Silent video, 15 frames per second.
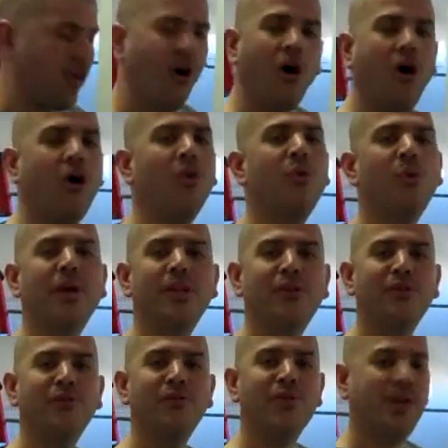All the way
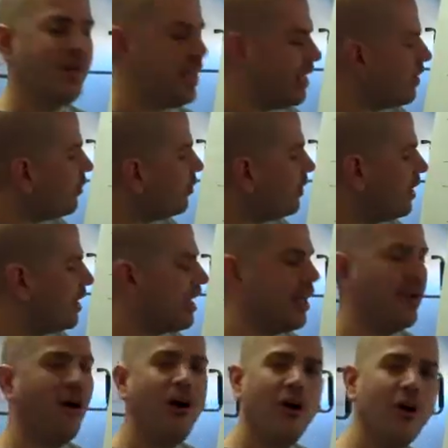to infinity, you could
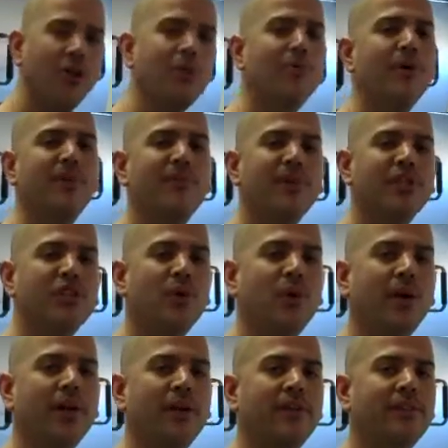get all the perfect
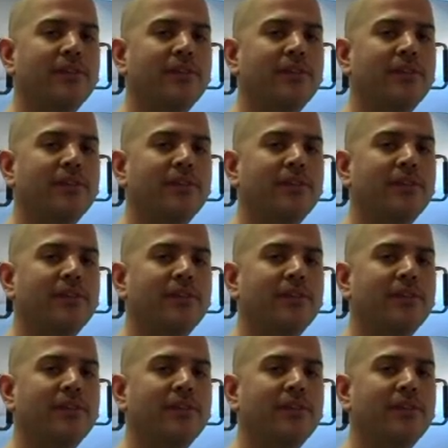squares.